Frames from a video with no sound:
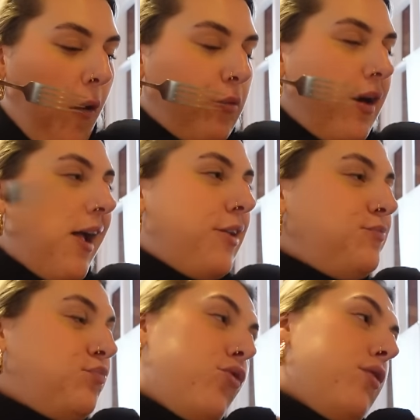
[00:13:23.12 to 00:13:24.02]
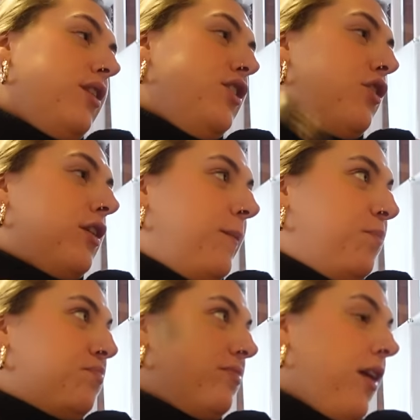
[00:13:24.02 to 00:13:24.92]
Well, we're only young and
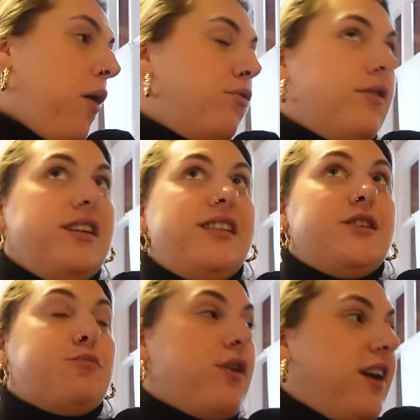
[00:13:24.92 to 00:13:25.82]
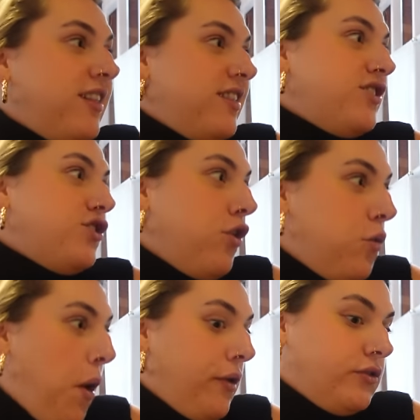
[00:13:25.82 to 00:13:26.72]
we're only this pretty and this young
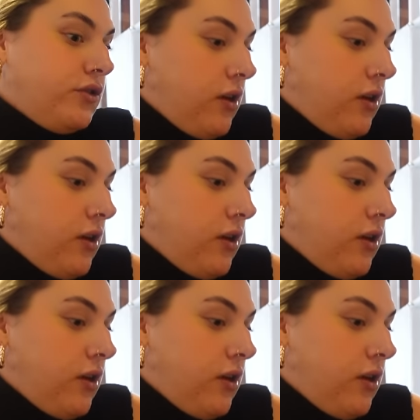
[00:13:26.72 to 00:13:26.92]
one.